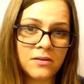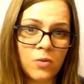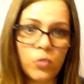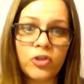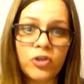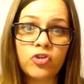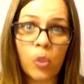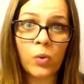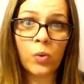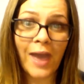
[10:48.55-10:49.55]
Well, then
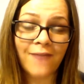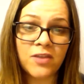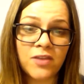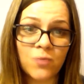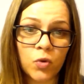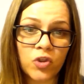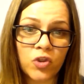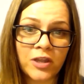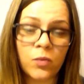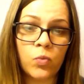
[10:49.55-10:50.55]
don't have the
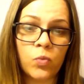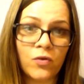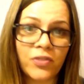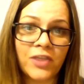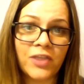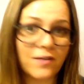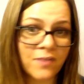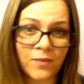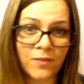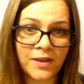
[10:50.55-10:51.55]
abortion. We'll think of
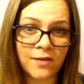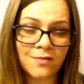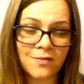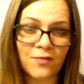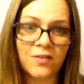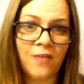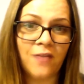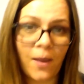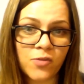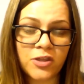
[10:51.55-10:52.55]
something else. If it's
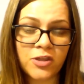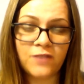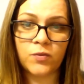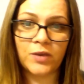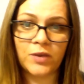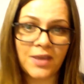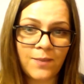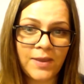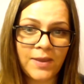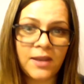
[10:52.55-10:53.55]
adoption, if you want to
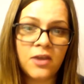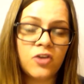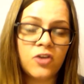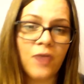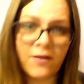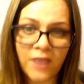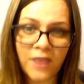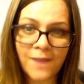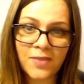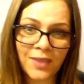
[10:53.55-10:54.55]
keep it, you have
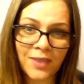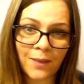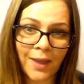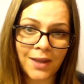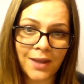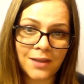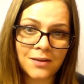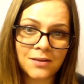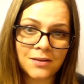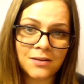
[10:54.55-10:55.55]
time to think about it.
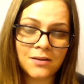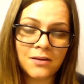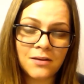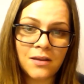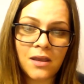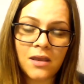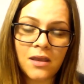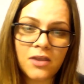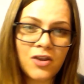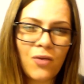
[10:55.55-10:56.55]

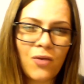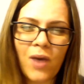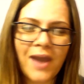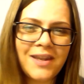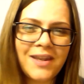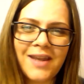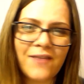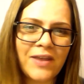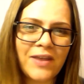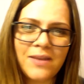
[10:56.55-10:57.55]
You know, I didn't
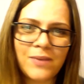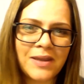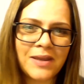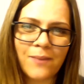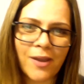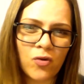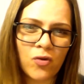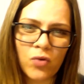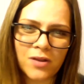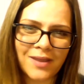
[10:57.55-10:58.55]
have anybody in my
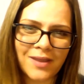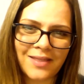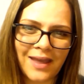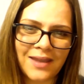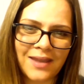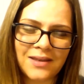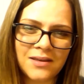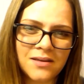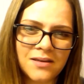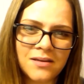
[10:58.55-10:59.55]
court like that.
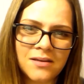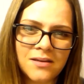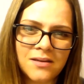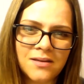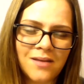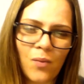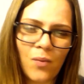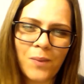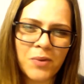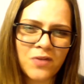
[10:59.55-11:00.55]
Not
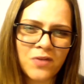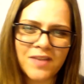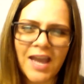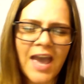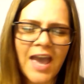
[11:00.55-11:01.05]
one person.